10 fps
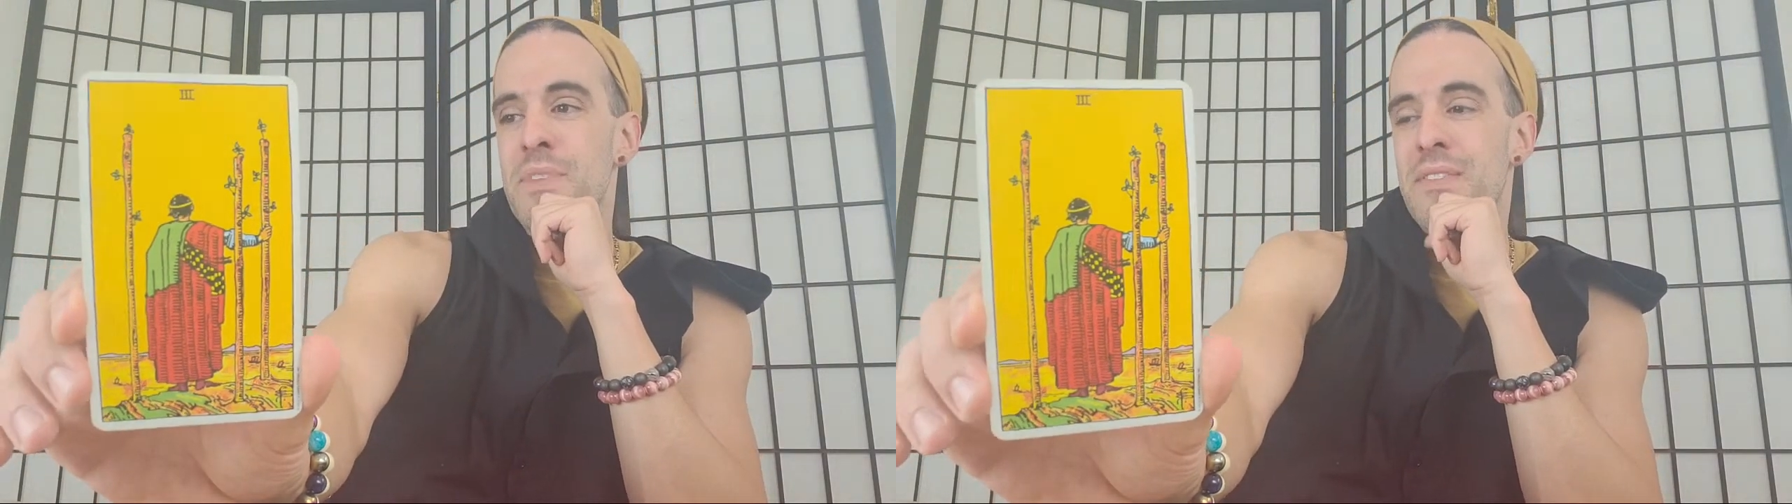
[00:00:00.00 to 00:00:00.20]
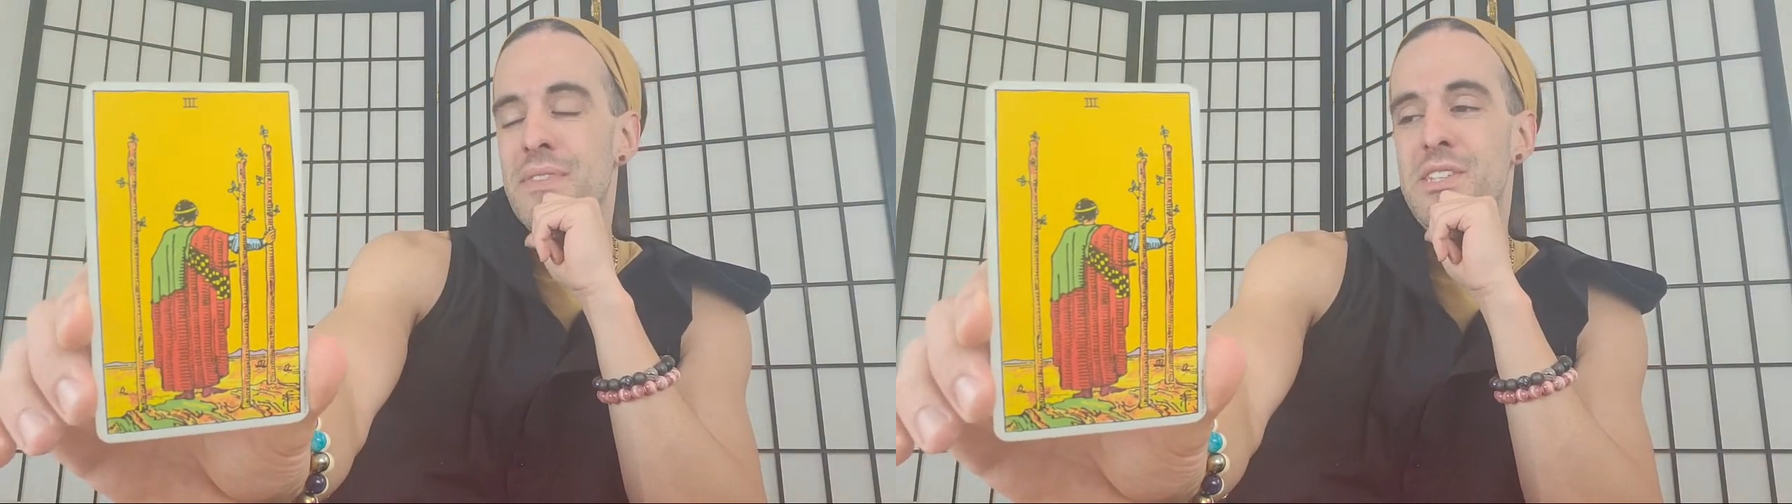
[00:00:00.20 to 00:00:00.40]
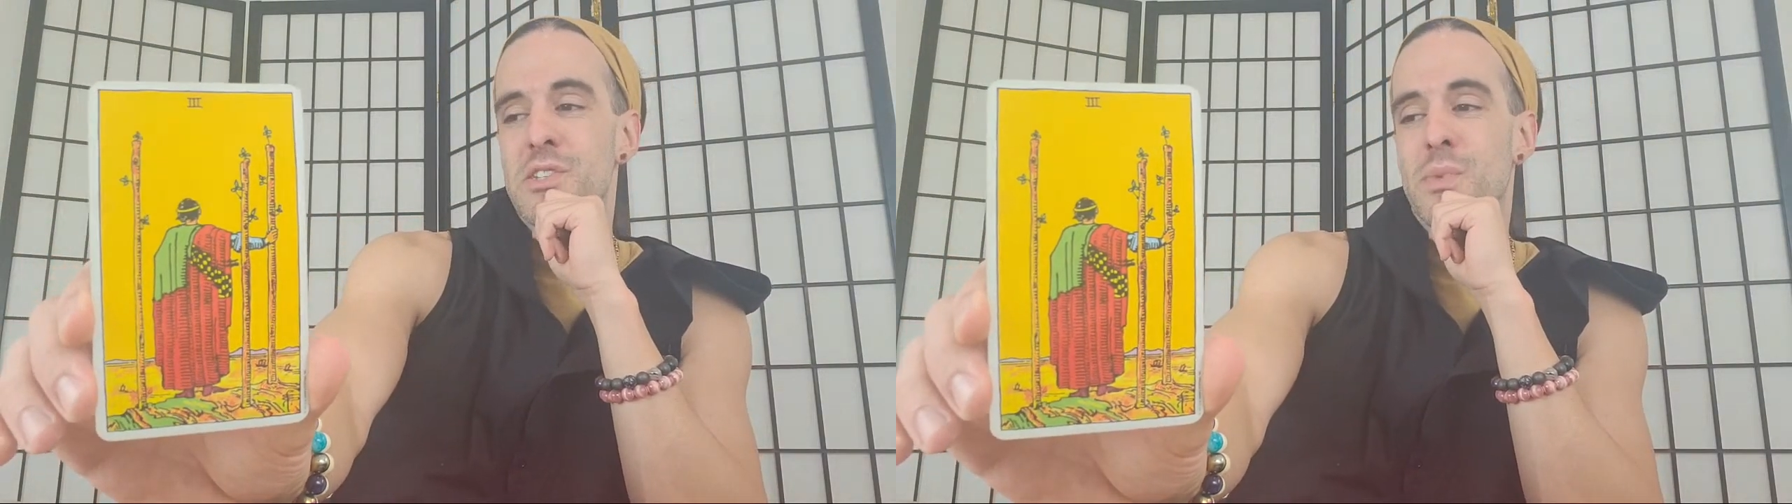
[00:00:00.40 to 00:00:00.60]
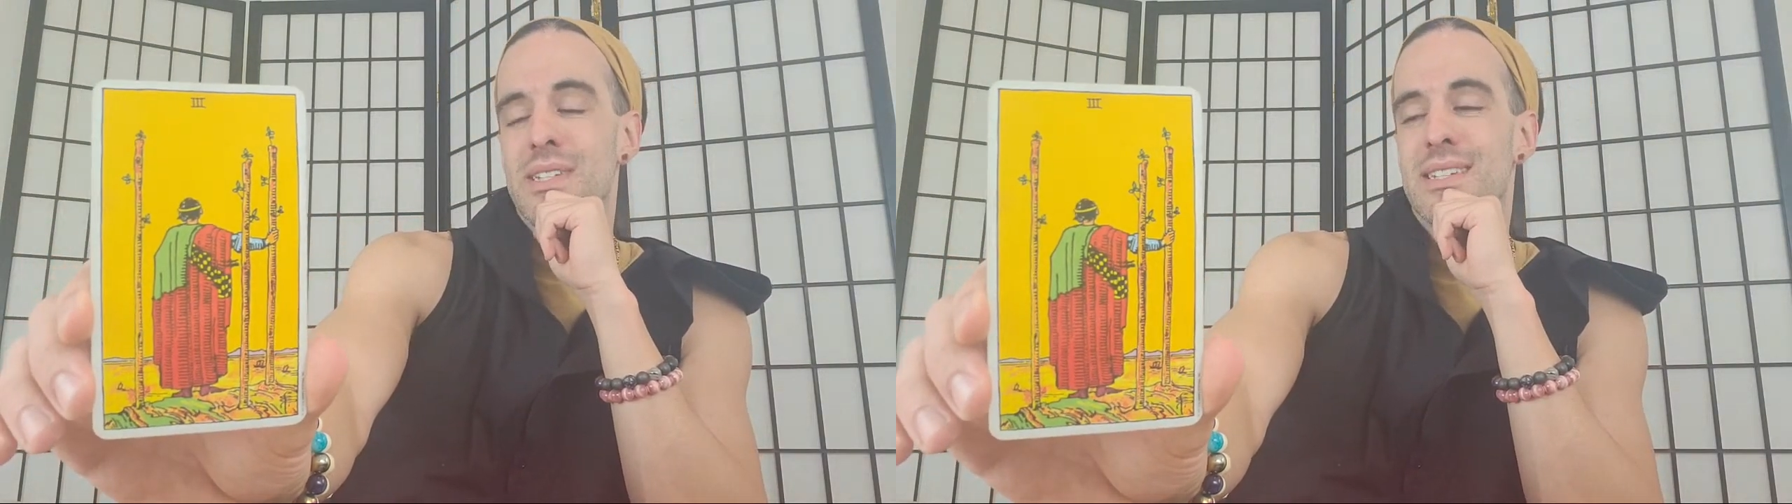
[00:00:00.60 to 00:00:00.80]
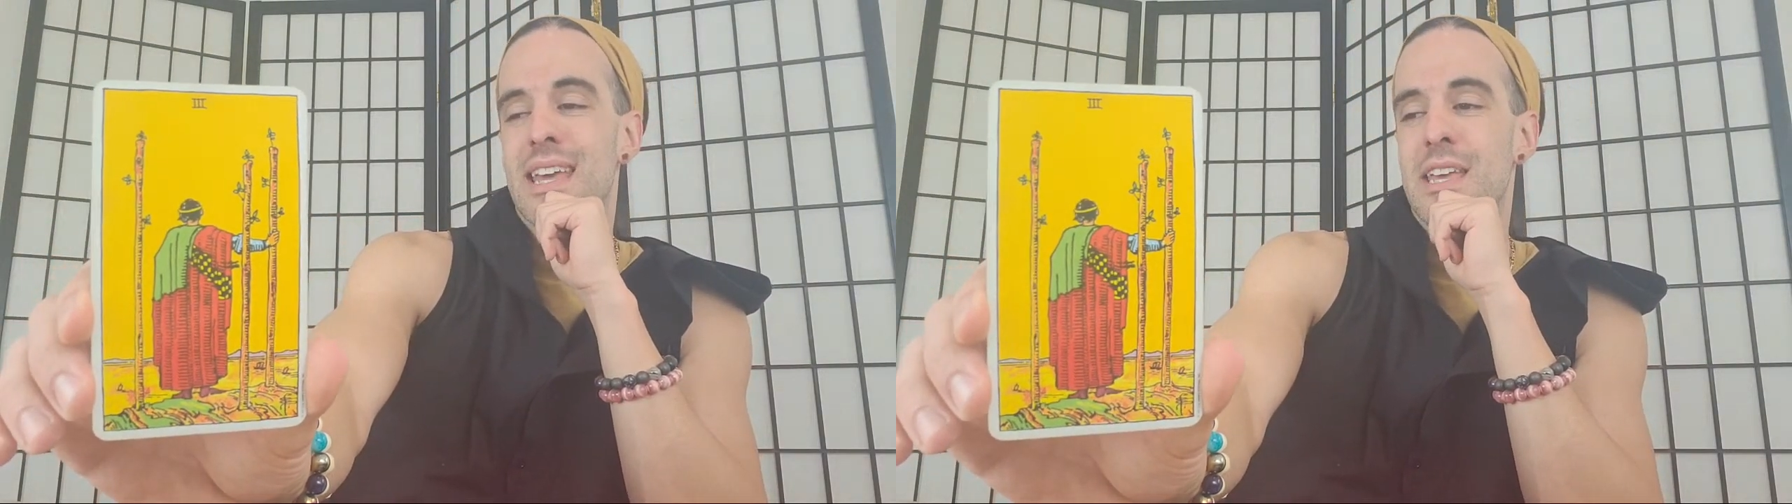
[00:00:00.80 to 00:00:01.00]
This is
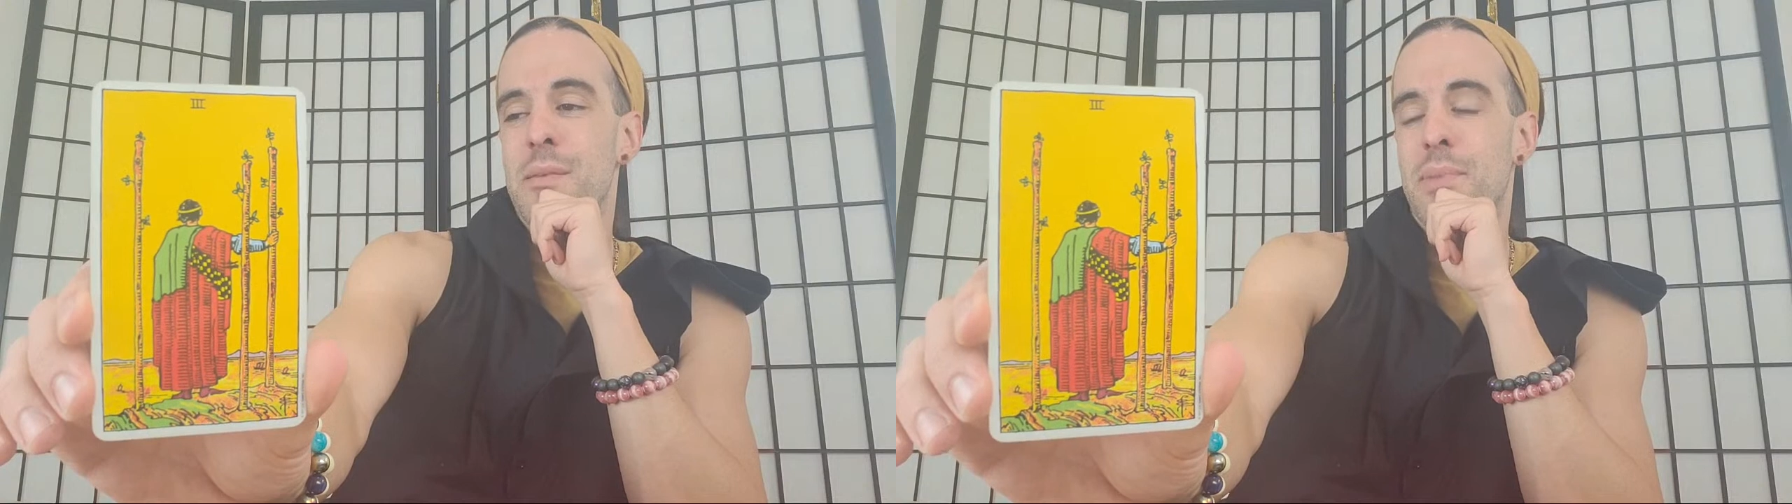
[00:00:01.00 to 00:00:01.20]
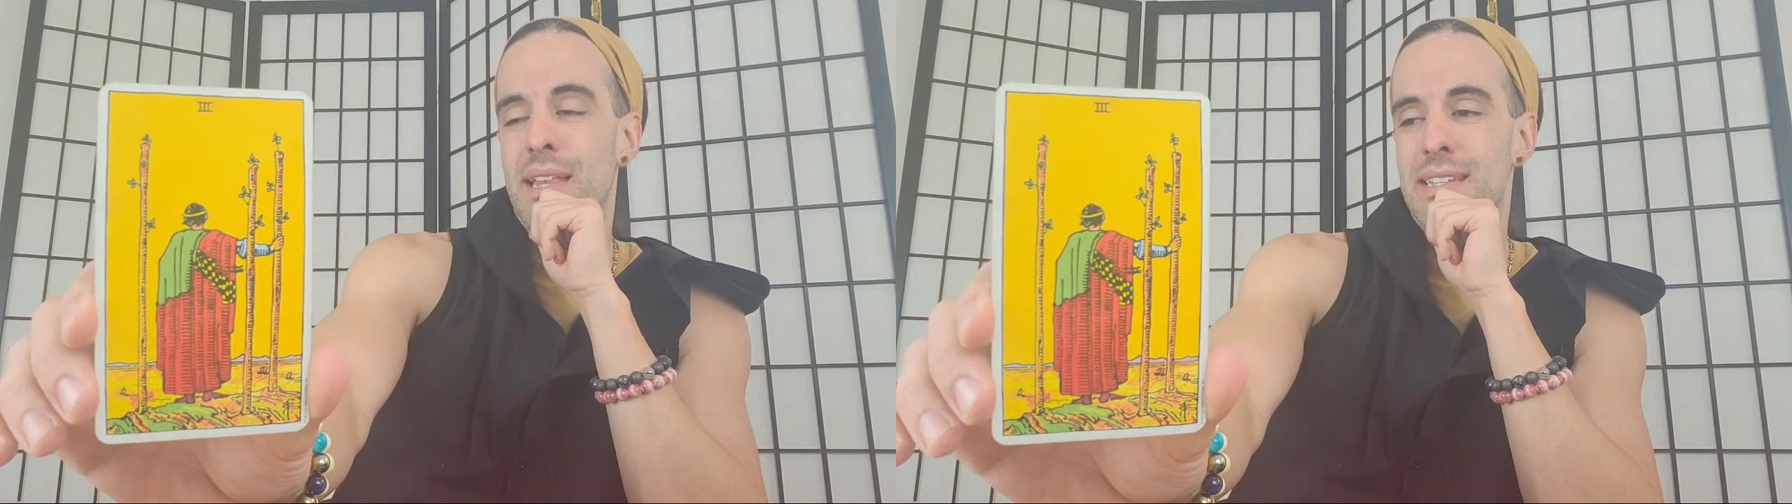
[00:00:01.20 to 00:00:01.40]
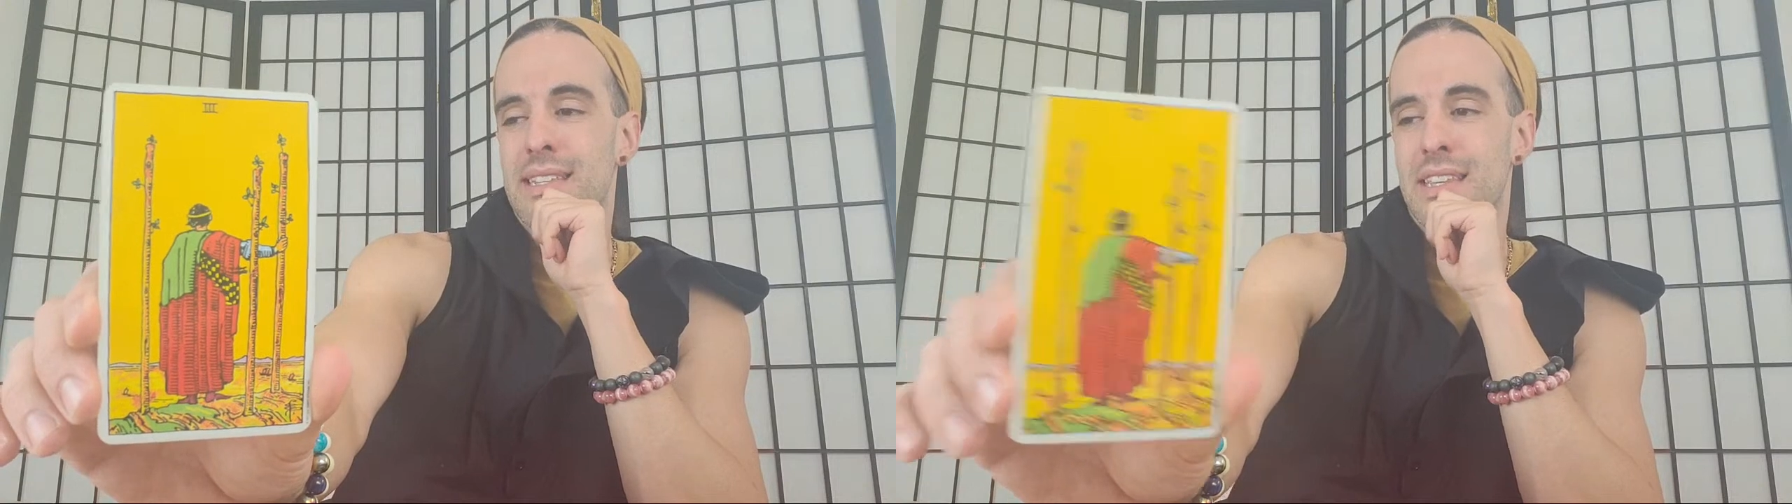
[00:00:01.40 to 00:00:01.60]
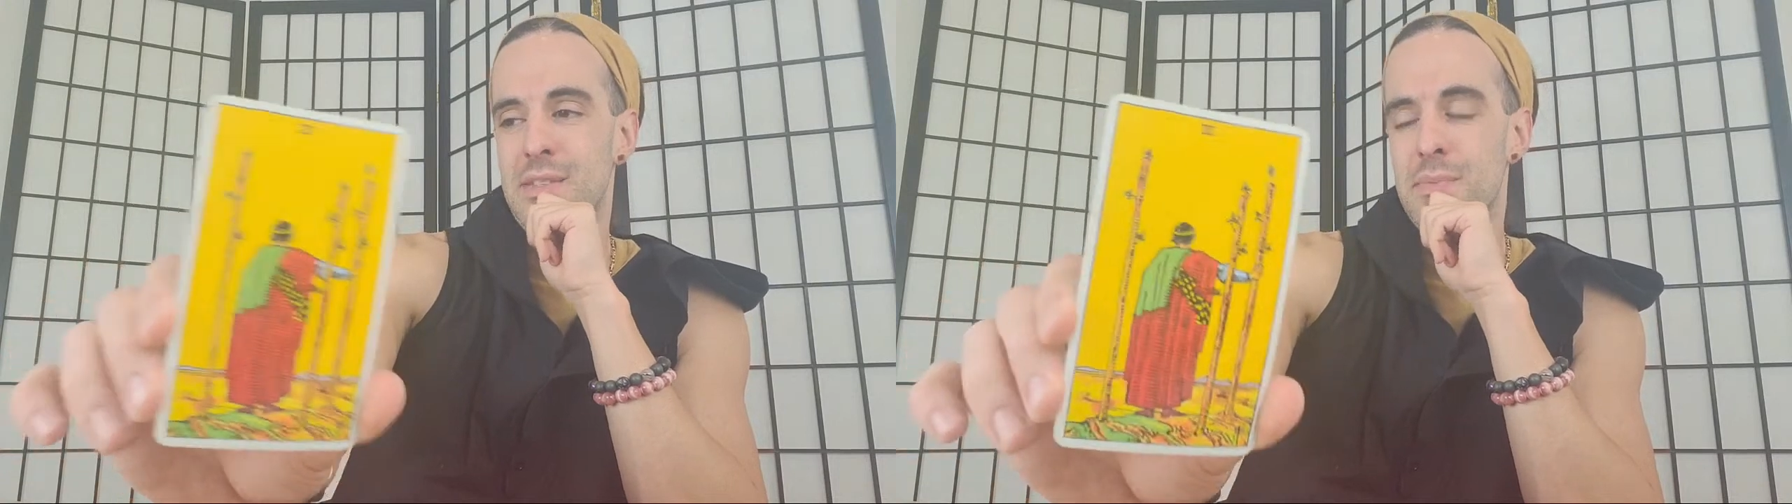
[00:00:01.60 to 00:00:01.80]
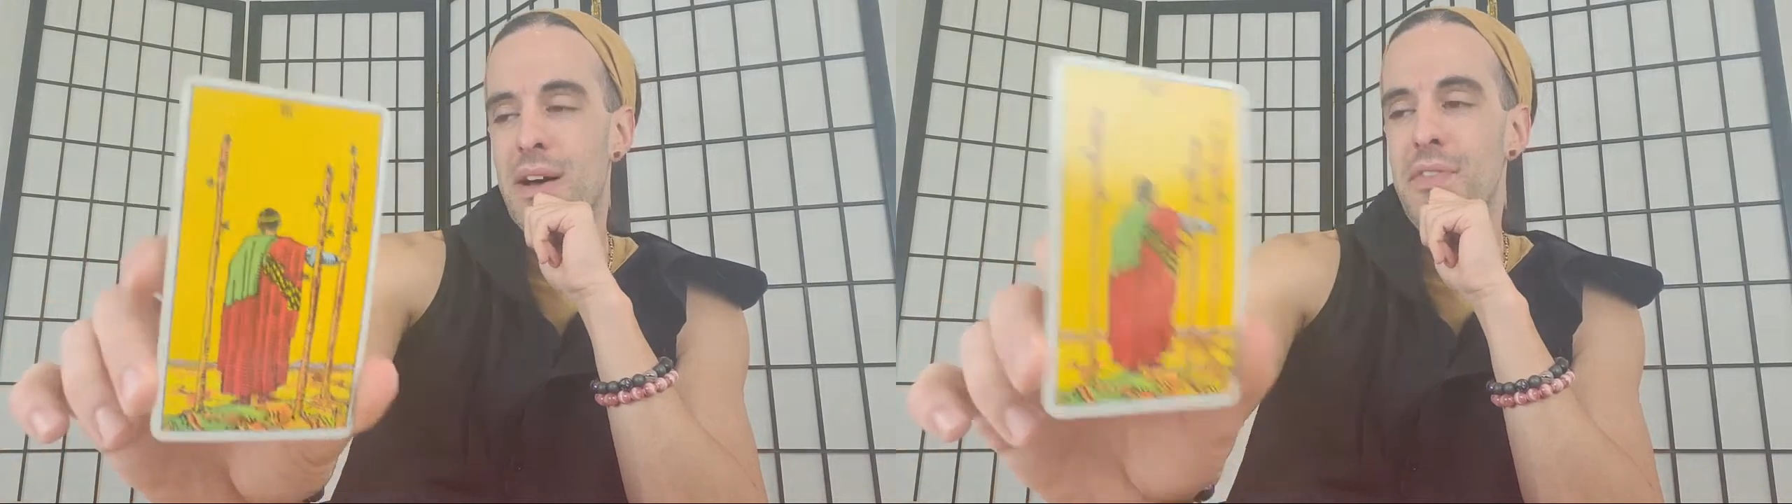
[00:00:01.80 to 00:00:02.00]
what's taking place
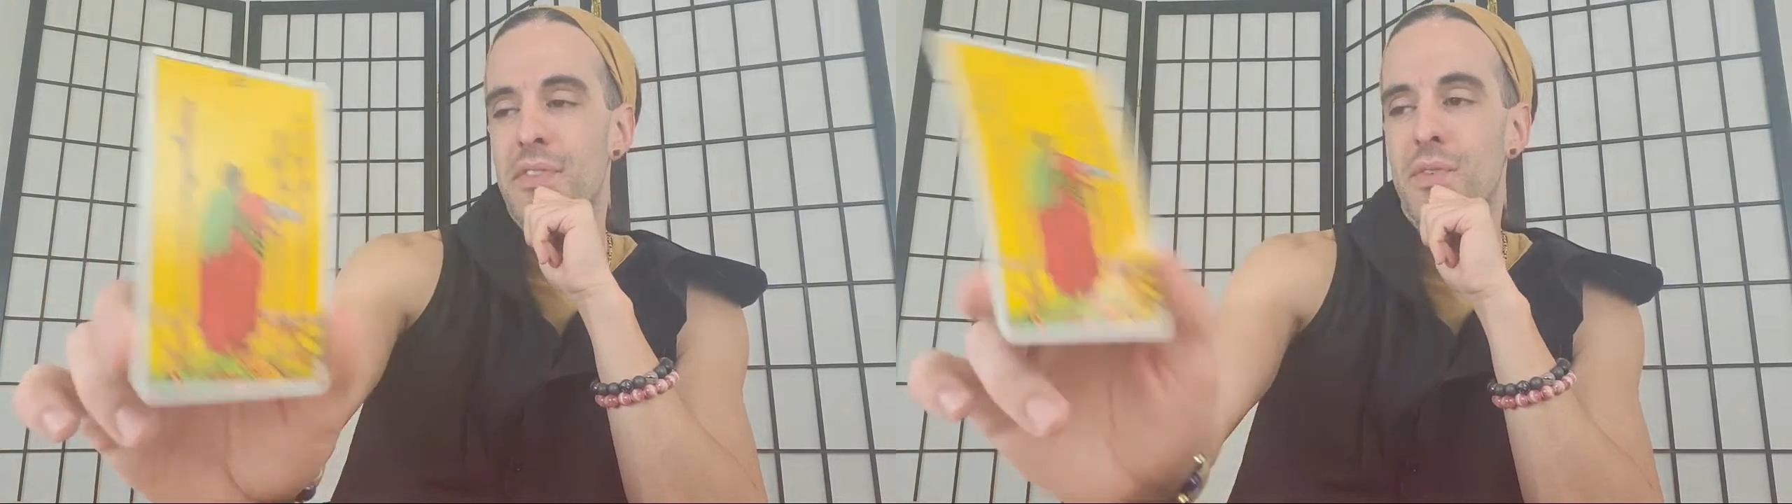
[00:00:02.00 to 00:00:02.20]
this month,